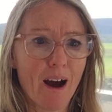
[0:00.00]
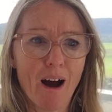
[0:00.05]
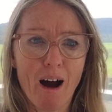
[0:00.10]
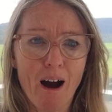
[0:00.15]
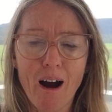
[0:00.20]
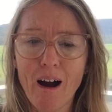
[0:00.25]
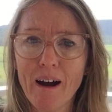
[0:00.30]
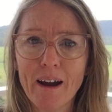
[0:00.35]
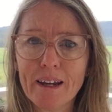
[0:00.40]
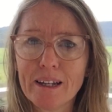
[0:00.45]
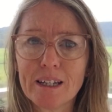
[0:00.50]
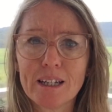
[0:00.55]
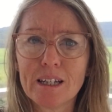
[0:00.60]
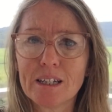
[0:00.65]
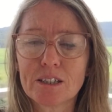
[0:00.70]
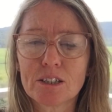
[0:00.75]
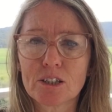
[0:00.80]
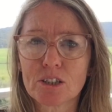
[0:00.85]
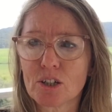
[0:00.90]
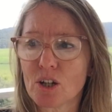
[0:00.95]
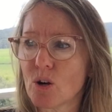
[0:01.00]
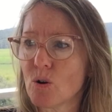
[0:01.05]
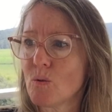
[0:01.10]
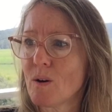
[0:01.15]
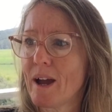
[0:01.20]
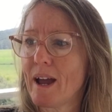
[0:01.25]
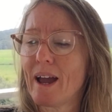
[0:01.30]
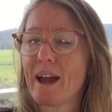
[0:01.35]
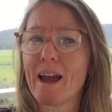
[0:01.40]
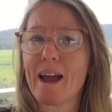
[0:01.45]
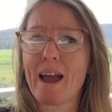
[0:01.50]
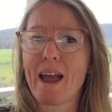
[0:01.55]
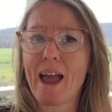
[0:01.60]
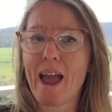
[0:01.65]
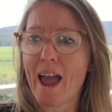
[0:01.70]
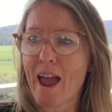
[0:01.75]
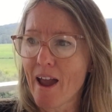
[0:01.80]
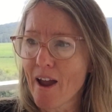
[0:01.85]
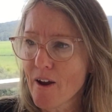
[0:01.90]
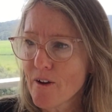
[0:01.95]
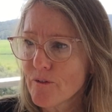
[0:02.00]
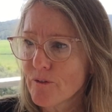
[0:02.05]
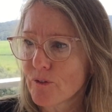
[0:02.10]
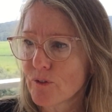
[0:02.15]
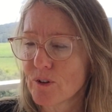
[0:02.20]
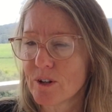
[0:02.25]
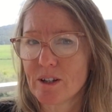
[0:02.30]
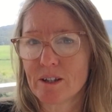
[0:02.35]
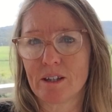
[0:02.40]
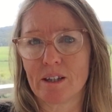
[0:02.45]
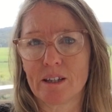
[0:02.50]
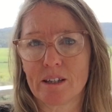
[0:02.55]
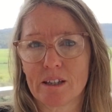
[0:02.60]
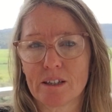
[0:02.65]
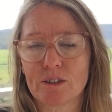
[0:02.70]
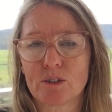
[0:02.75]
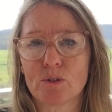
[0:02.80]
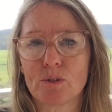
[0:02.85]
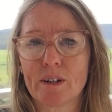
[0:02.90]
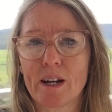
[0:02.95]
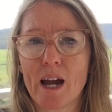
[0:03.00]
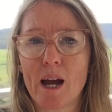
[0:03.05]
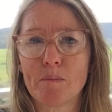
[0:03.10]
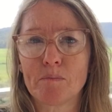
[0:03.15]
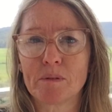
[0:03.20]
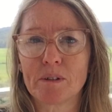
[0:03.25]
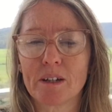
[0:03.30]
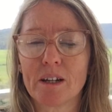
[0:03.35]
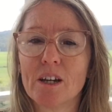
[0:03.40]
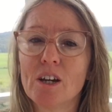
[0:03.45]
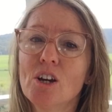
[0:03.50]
I need to know everything that's going to happen.